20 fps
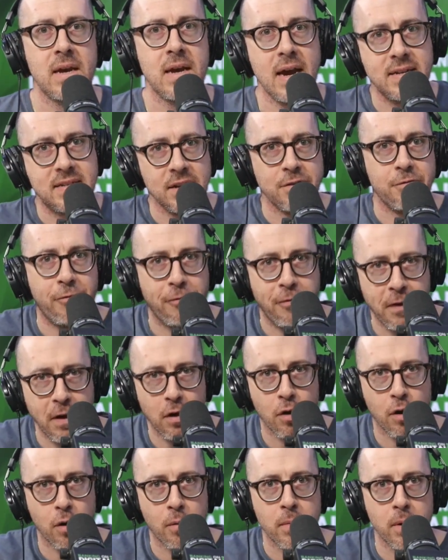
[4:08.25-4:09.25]
It's in
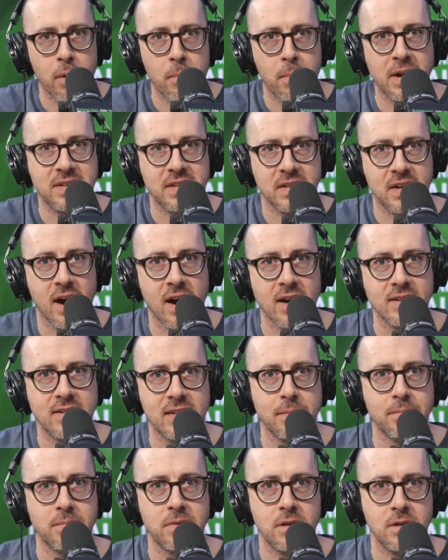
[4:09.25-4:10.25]
film, but it's a
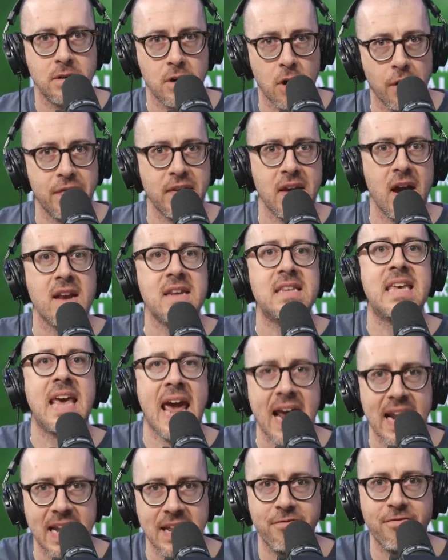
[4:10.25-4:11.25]
concept called the
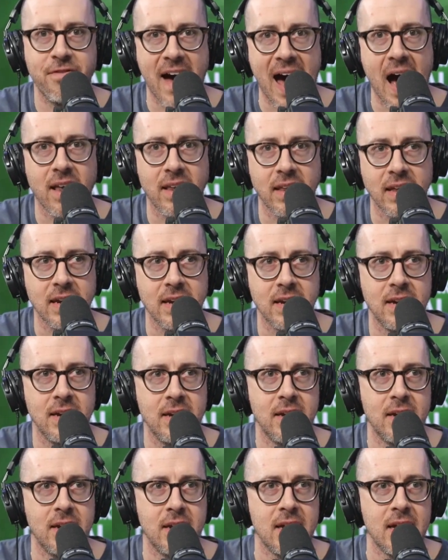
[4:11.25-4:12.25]
uncanny valley.
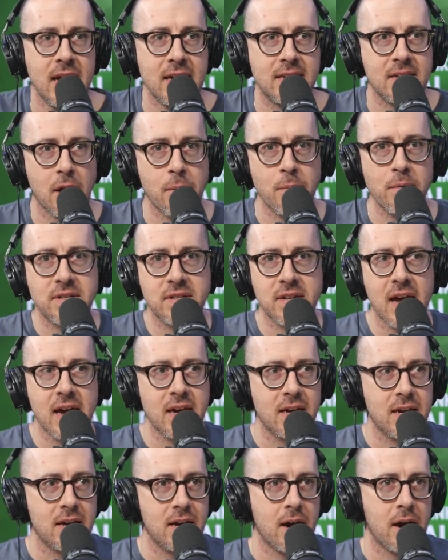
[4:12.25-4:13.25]
It's almost
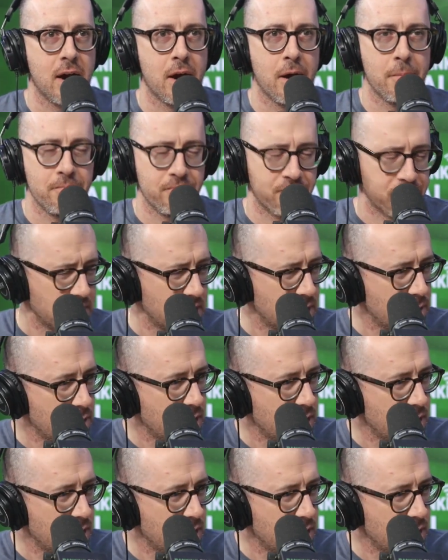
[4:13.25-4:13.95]
like, and